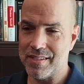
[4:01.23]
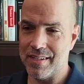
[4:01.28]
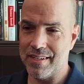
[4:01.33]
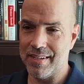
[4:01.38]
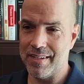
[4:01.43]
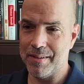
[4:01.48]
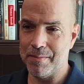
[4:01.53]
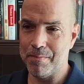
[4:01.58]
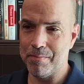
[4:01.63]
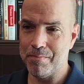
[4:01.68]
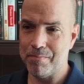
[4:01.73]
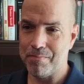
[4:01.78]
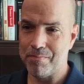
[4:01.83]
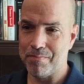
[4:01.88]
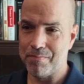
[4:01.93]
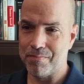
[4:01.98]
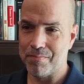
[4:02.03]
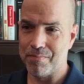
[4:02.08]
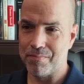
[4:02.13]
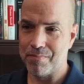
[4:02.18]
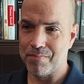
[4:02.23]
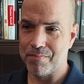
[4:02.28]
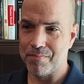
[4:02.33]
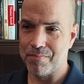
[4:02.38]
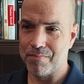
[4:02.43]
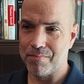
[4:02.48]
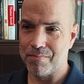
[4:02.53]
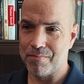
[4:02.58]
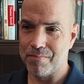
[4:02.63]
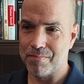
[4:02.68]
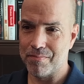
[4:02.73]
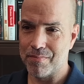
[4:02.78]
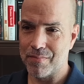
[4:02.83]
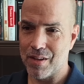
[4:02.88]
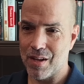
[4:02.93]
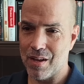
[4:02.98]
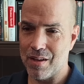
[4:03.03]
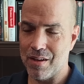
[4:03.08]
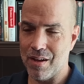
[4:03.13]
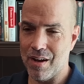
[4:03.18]
um,
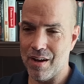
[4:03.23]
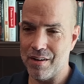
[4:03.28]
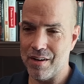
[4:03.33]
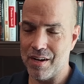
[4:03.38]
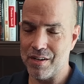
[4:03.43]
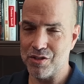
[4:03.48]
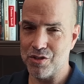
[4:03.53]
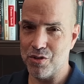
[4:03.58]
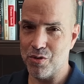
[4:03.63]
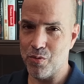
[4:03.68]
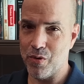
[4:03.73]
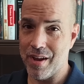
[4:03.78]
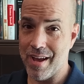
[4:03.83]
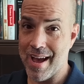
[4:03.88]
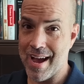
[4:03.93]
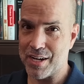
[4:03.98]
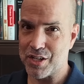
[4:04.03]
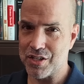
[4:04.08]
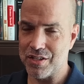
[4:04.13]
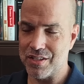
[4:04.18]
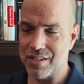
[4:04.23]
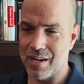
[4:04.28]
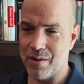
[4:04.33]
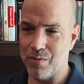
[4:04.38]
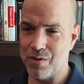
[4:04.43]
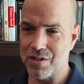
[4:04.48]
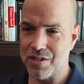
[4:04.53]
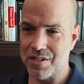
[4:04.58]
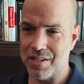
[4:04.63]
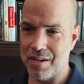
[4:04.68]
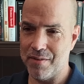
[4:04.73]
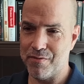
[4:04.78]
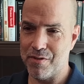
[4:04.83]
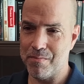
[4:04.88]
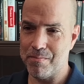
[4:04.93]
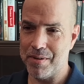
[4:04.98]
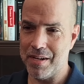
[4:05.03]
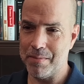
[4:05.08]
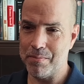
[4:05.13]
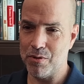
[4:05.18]
uh, onto the reactions I receive
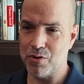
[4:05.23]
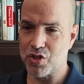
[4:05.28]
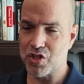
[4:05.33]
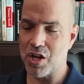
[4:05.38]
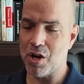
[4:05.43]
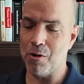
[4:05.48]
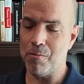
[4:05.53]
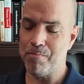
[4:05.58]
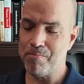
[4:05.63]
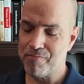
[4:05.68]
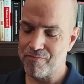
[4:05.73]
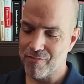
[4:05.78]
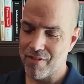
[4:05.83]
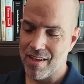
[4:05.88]
from people. So